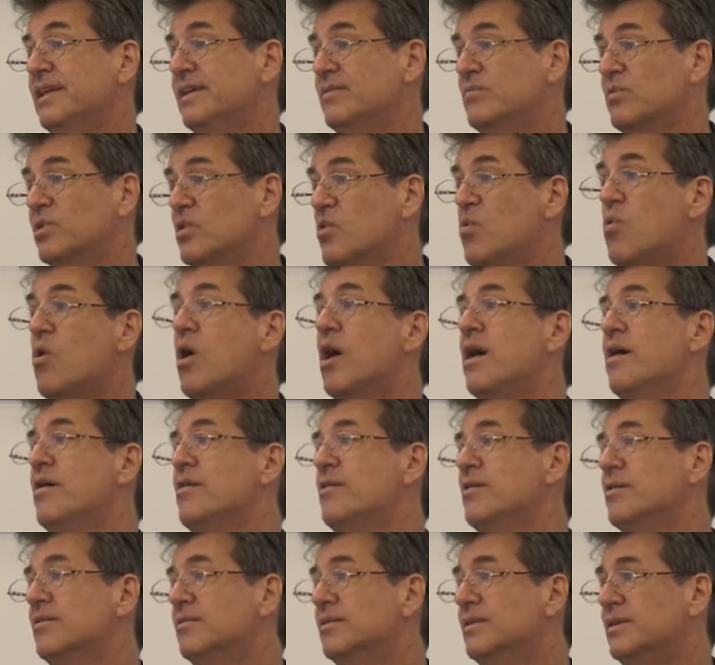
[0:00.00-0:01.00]
that
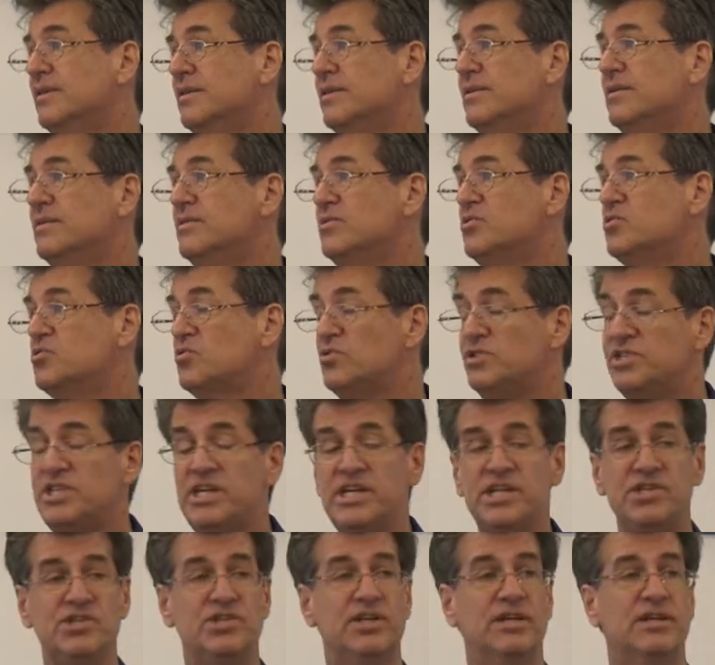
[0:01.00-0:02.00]
require
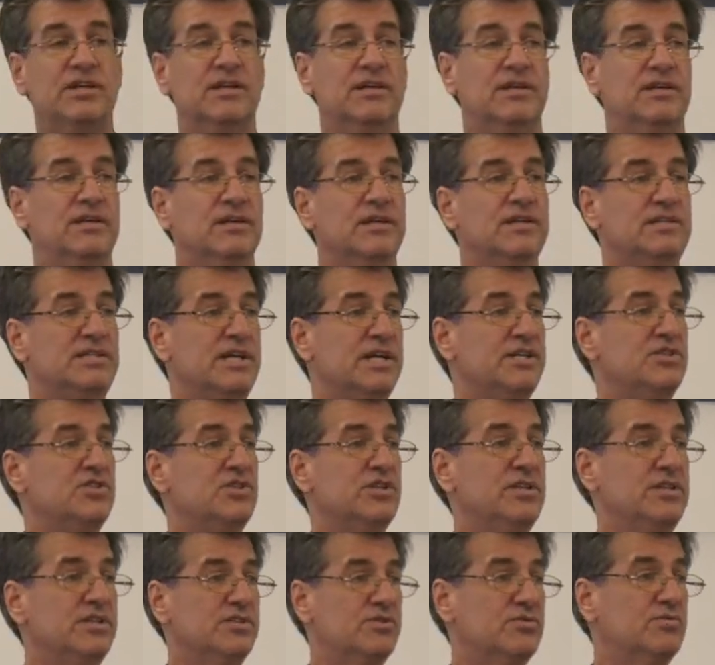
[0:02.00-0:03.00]
strategic
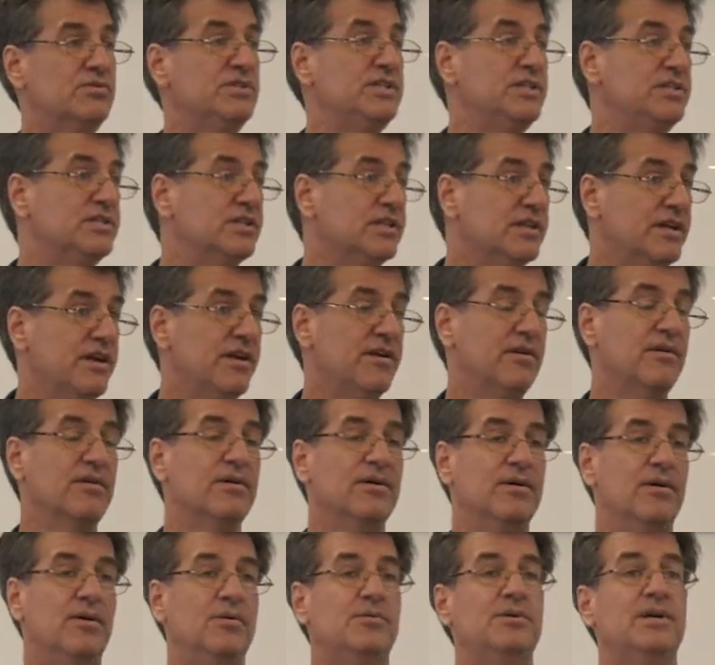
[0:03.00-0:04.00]
attention and strategic care.
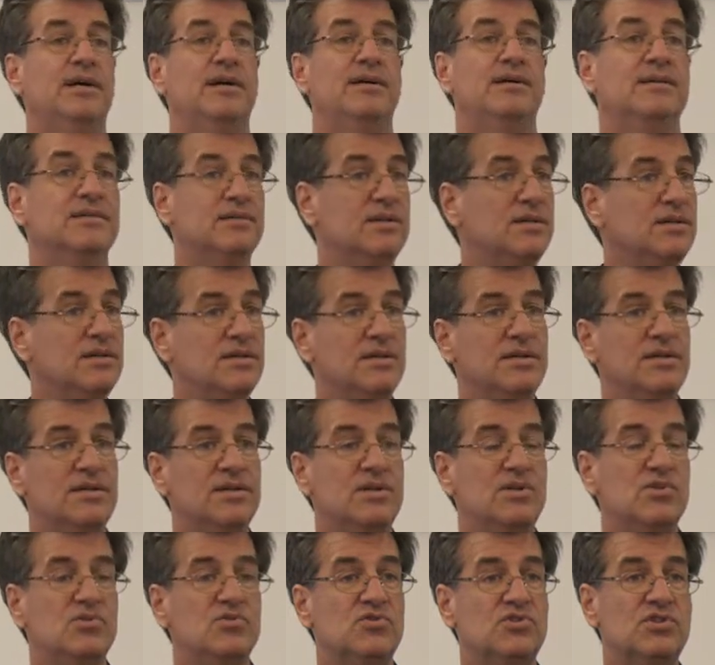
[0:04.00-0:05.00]
Okay,
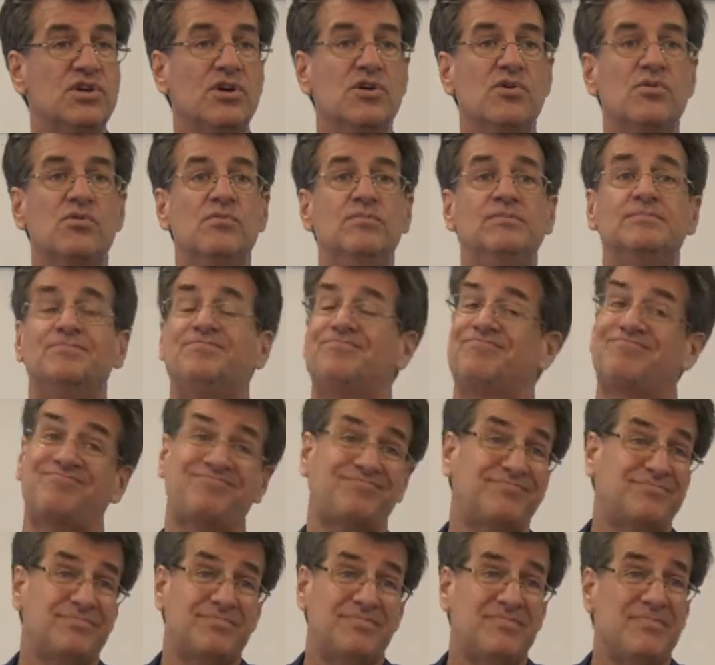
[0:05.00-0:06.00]
so
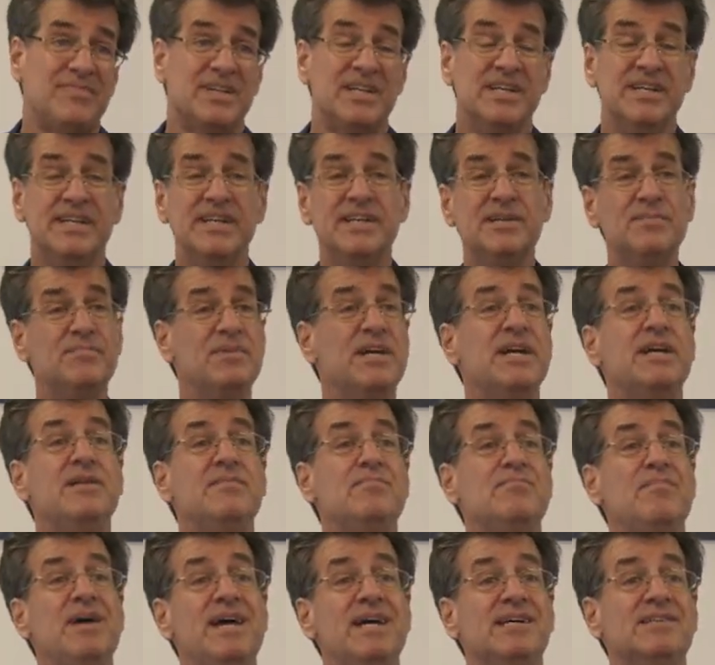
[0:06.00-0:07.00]
it,
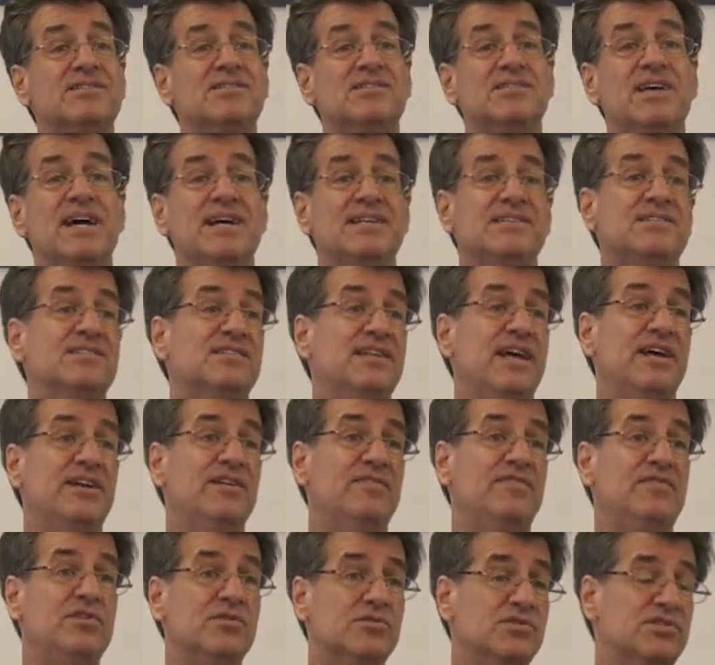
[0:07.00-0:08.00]
it makes sense that
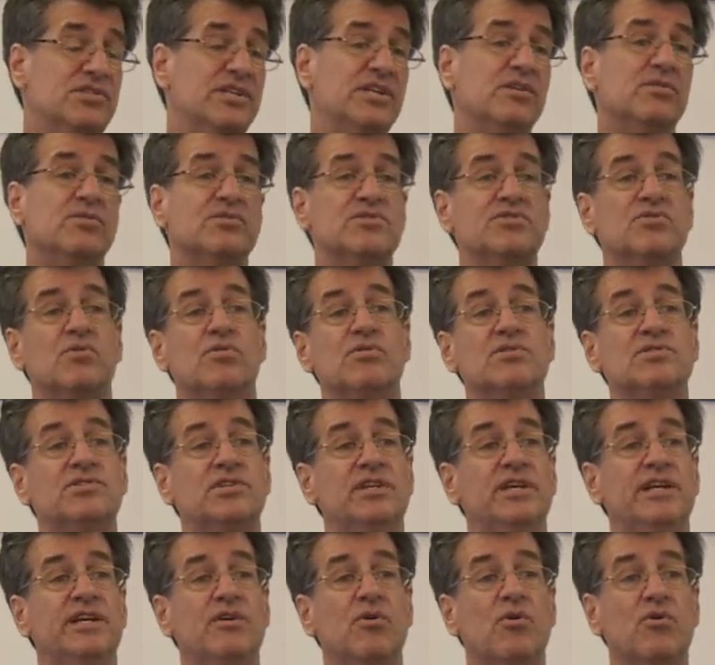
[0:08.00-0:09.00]
if you're single
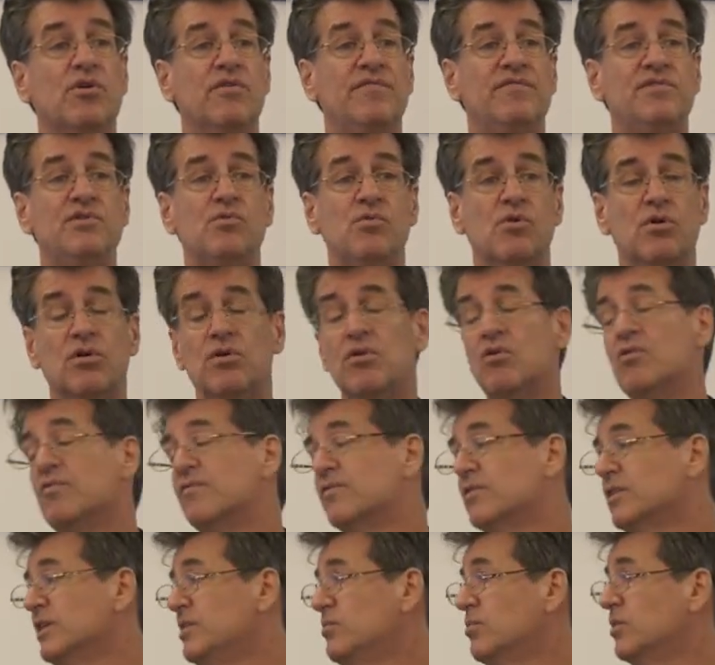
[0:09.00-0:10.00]
sourcing or if you are
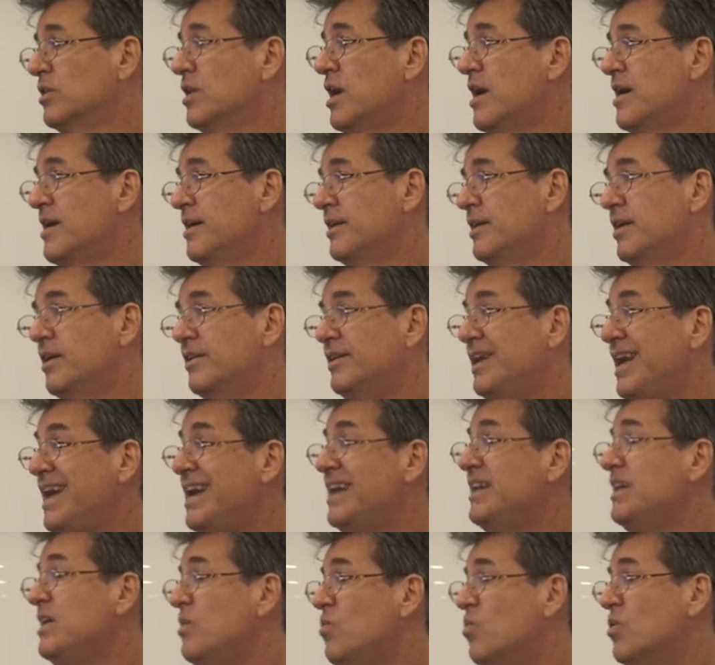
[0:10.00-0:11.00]
overly reliant on
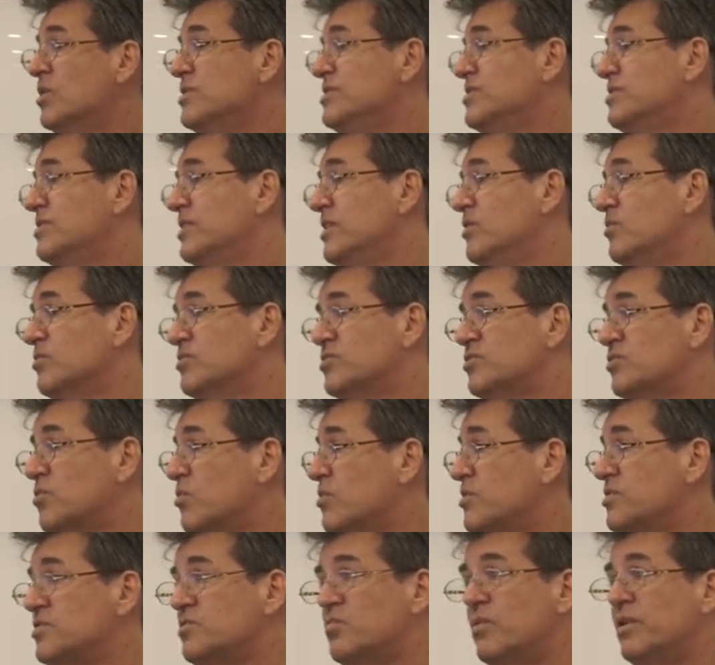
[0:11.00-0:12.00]
any one single
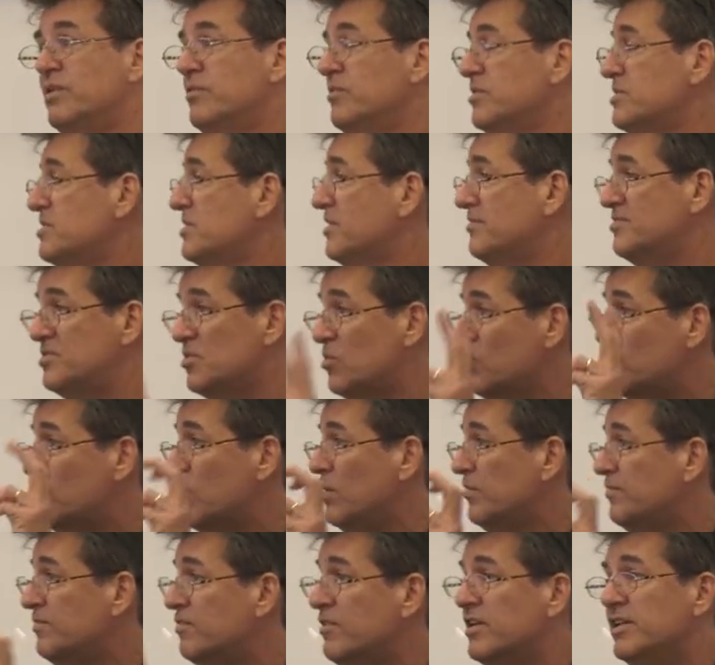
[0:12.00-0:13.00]
source, whether it's a
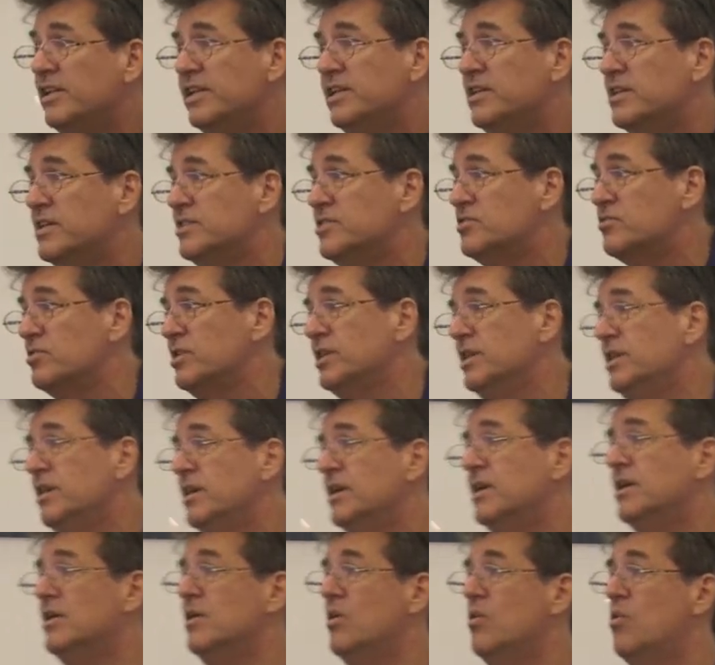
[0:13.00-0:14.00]
so-called friendly country
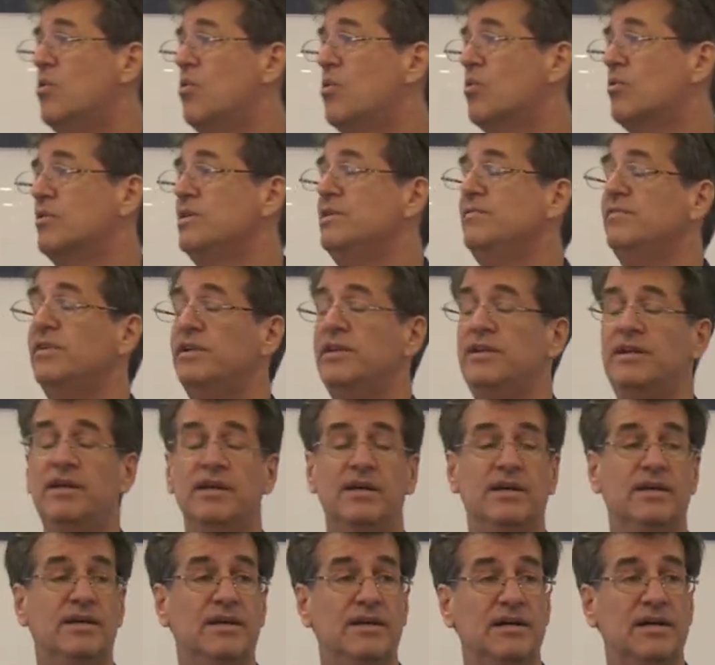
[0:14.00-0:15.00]
or even
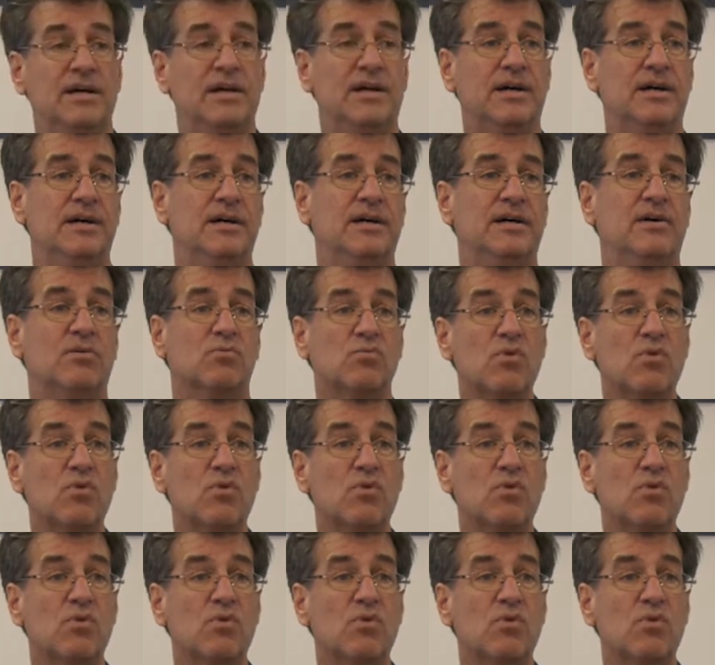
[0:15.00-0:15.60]
uh, a